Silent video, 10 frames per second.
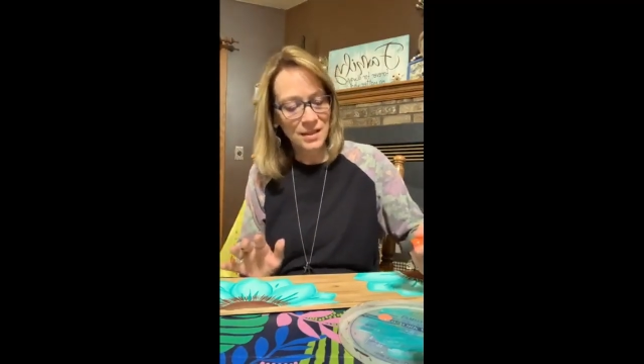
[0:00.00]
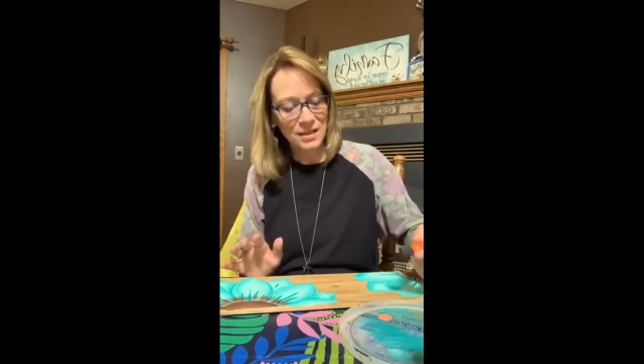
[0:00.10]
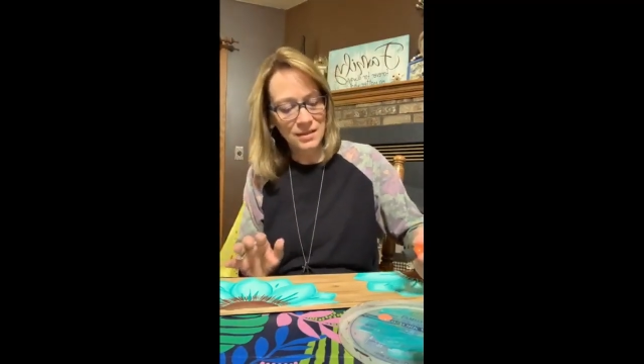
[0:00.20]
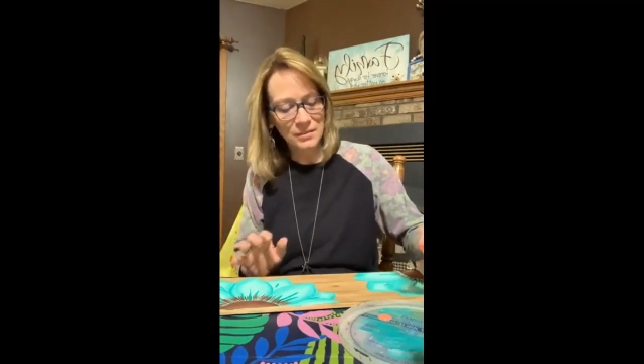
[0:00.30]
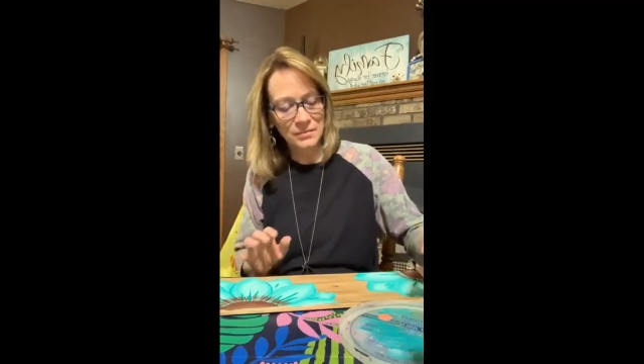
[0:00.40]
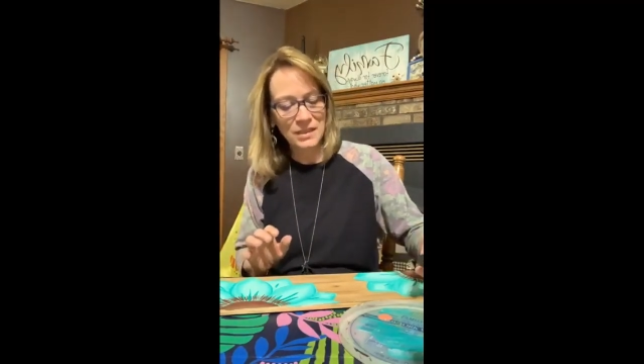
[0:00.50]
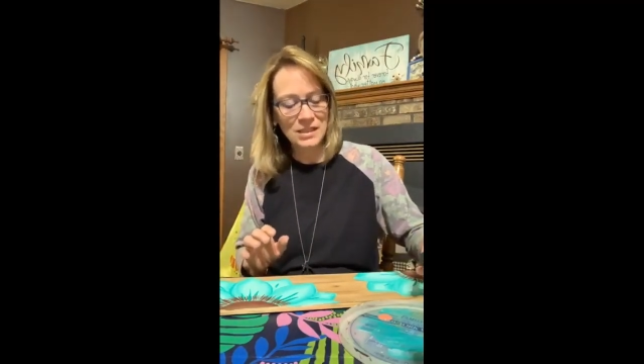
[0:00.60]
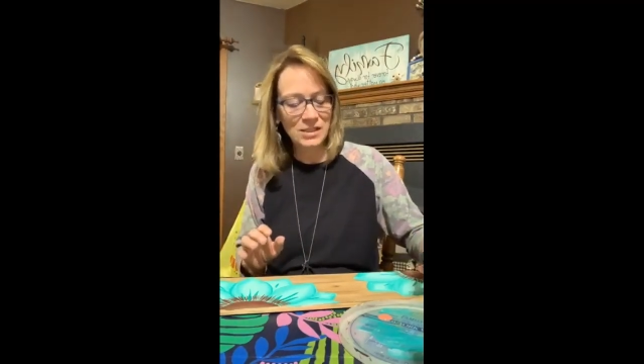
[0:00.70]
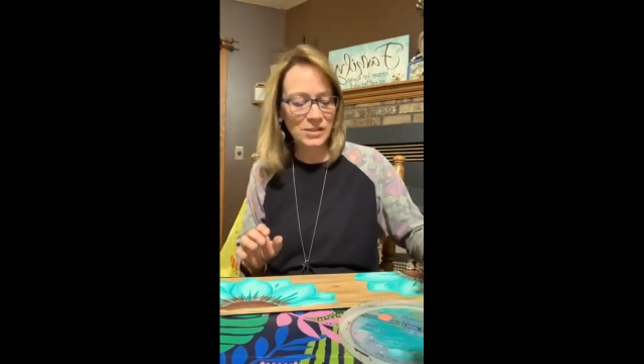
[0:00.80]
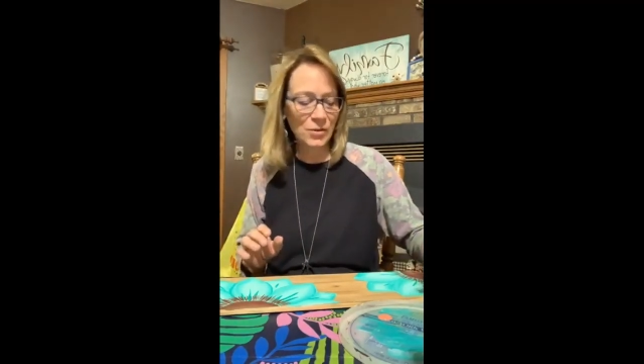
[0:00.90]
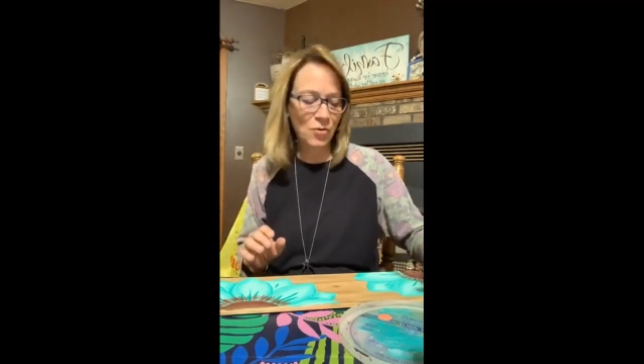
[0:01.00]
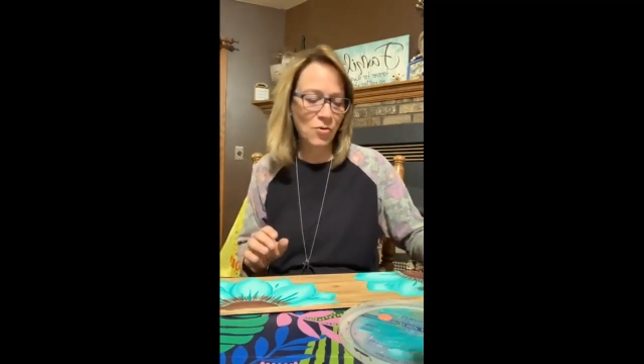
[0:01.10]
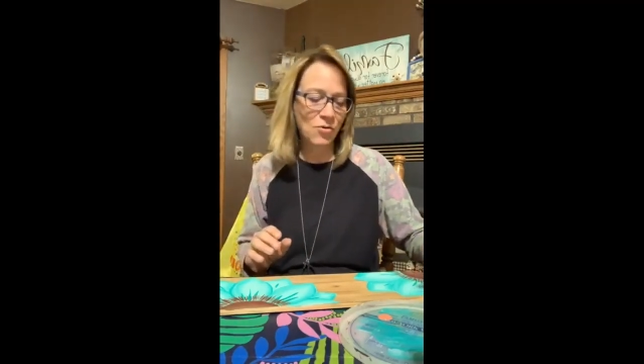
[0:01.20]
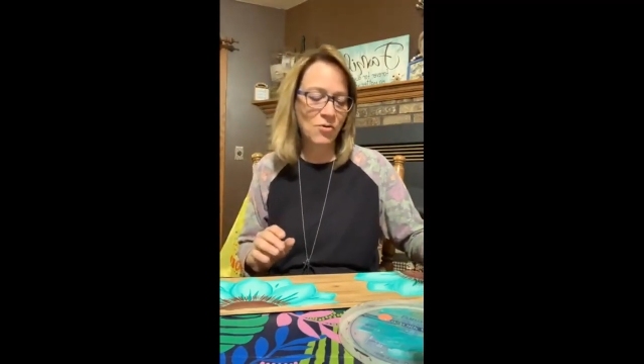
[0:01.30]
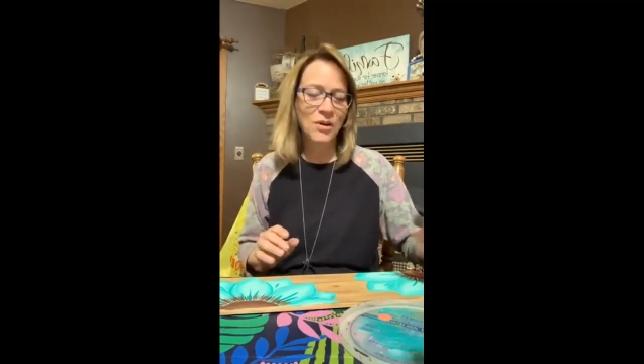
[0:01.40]
Um,
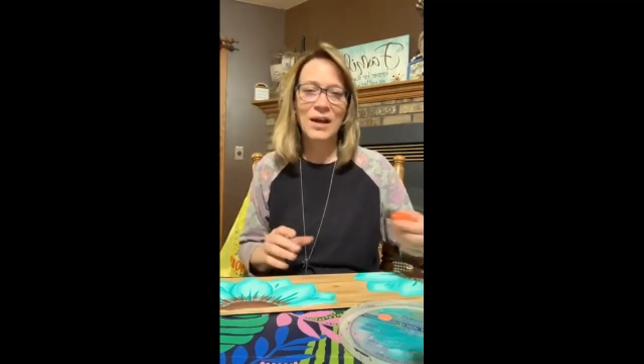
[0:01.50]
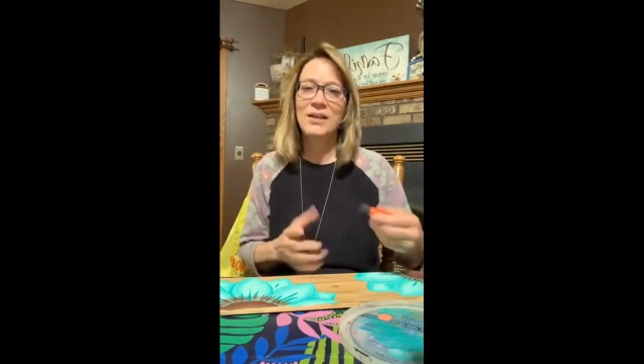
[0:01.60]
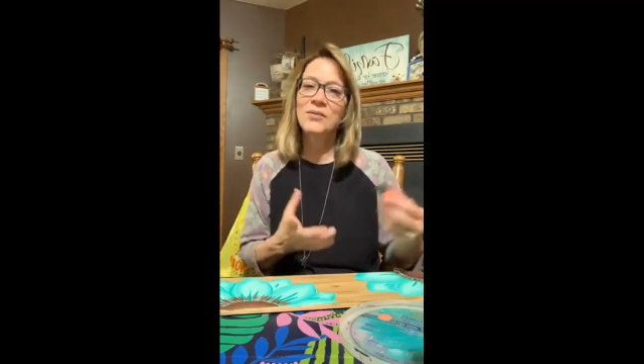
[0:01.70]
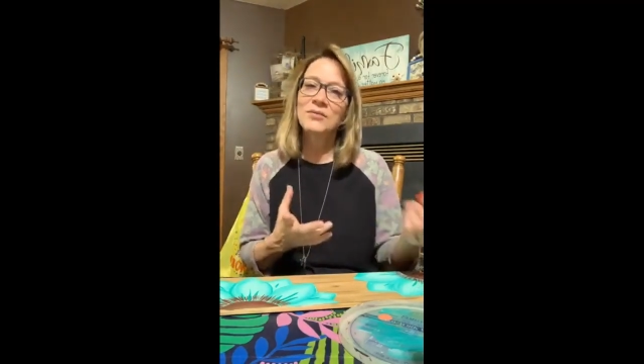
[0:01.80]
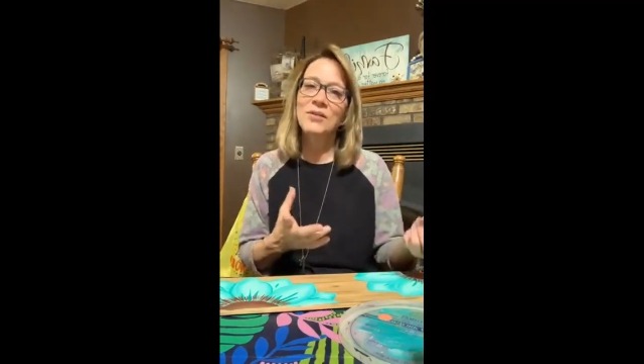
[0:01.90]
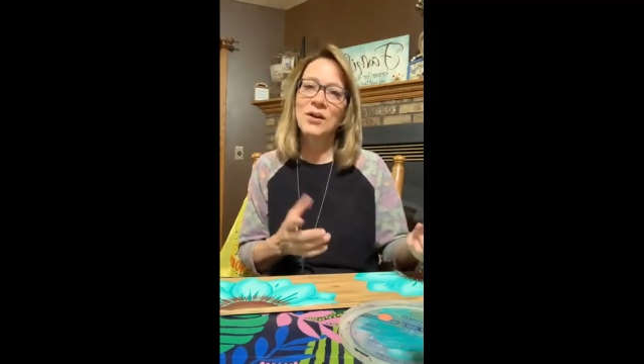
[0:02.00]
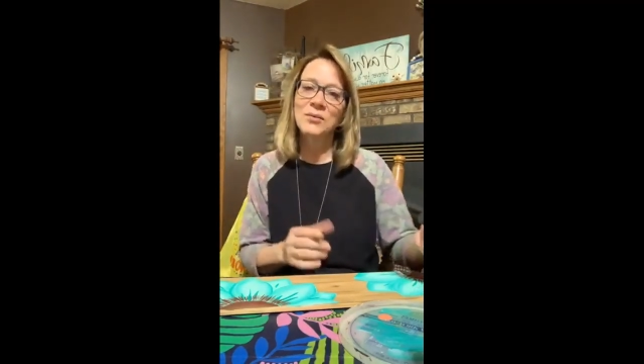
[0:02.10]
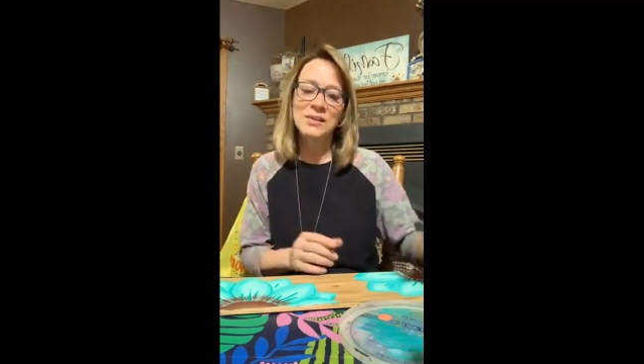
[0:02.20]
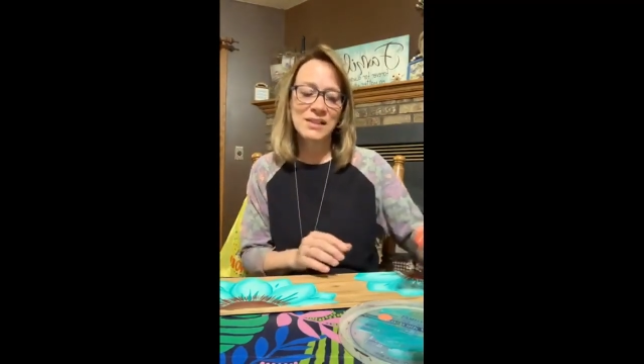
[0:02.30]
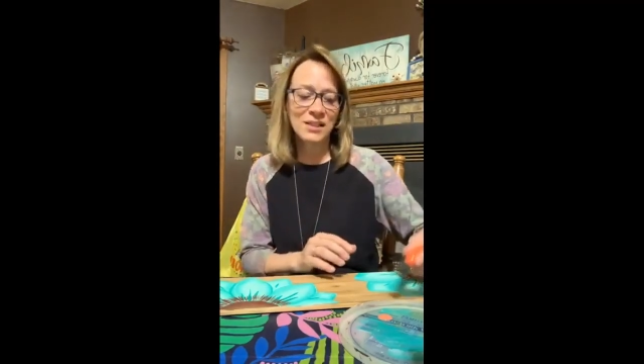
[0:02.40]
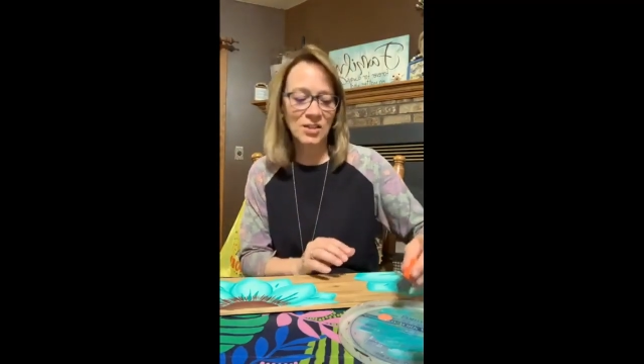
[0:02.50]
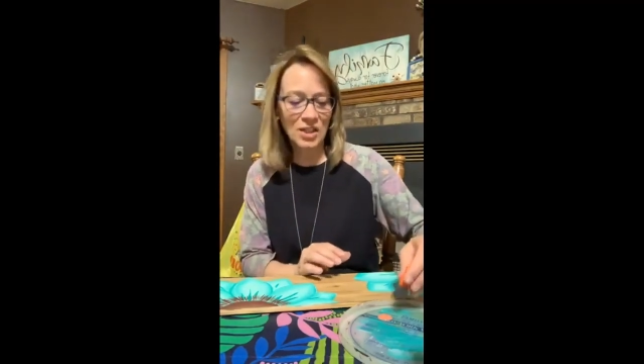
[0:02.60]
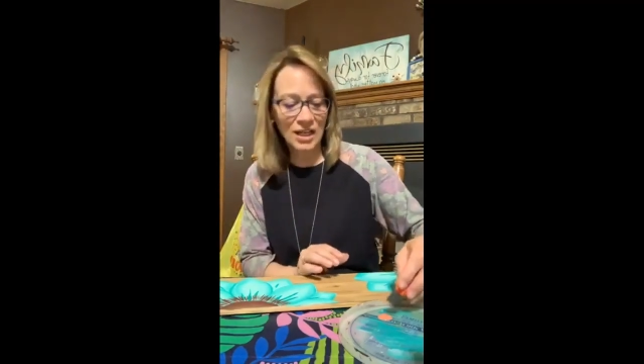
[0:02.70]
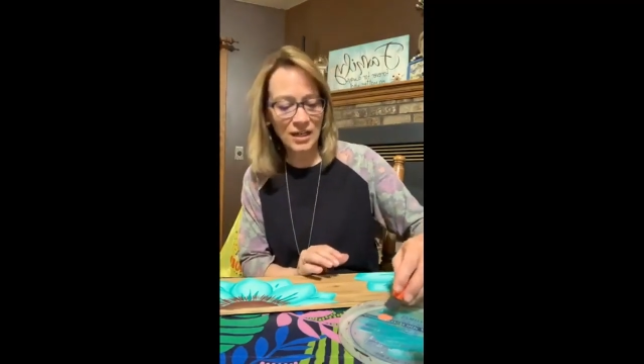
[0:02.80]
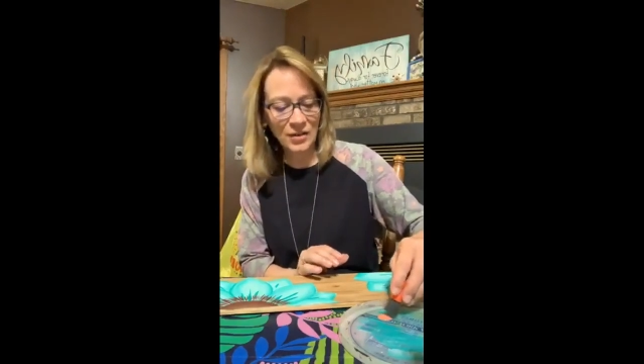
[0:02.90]
so I don't always get a
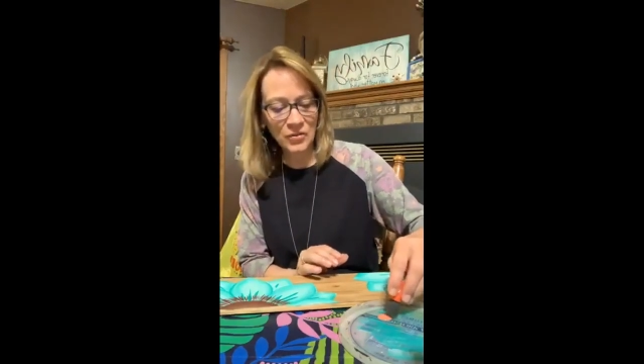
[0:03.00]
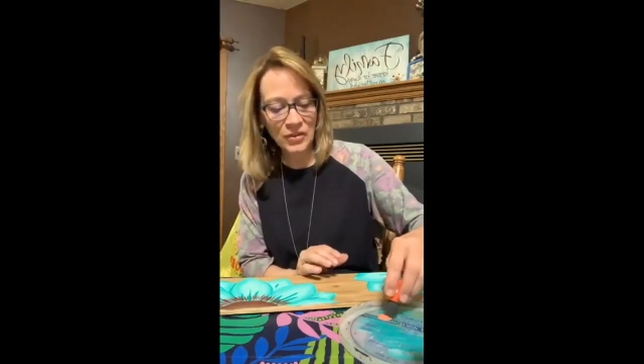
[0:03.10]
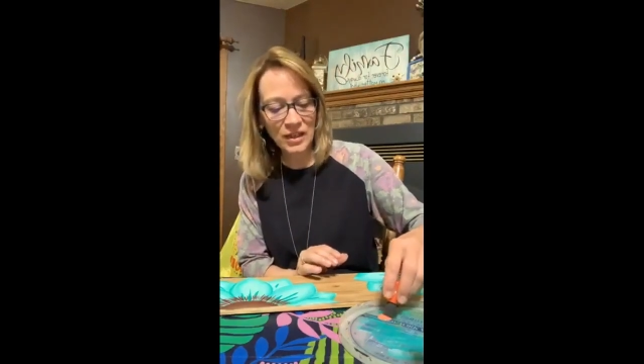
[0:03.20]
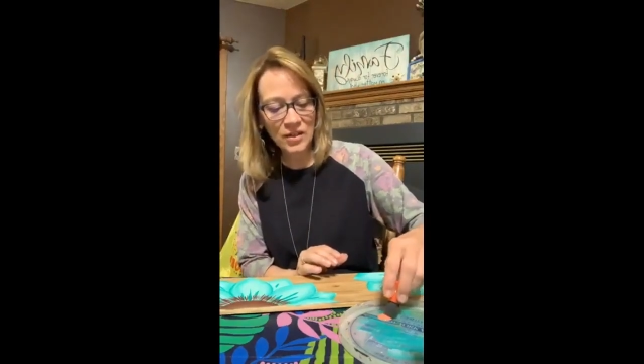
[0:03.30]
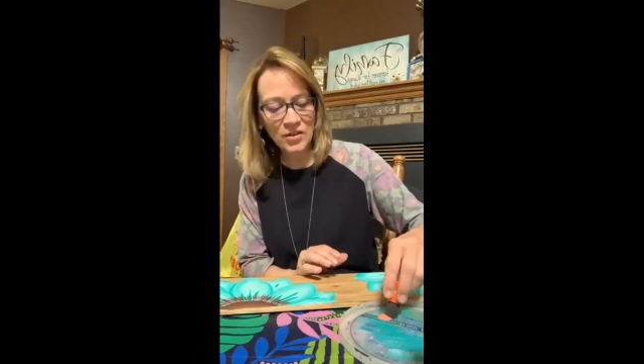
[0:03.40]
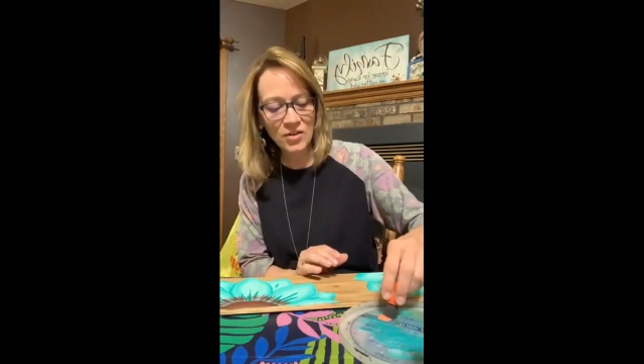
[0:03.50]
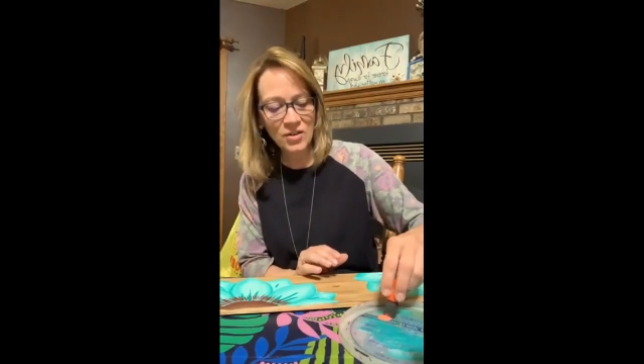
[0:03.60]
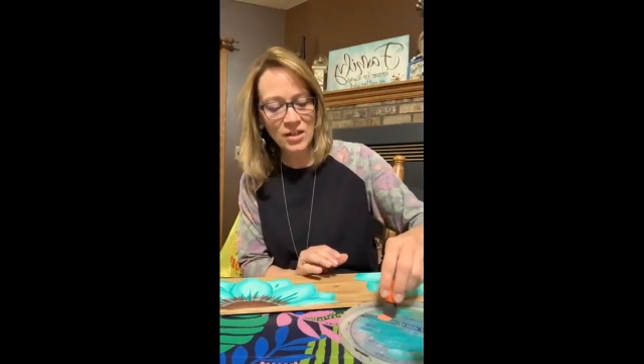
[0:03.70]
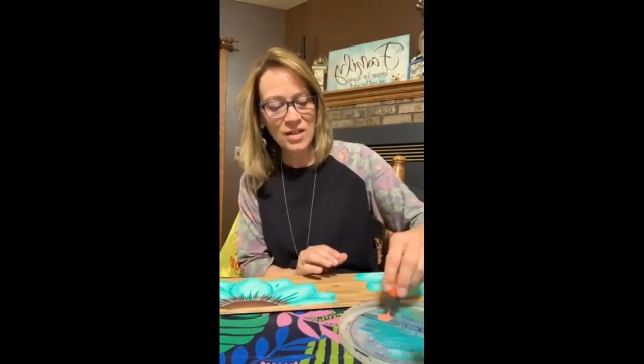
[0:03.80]
lot out there.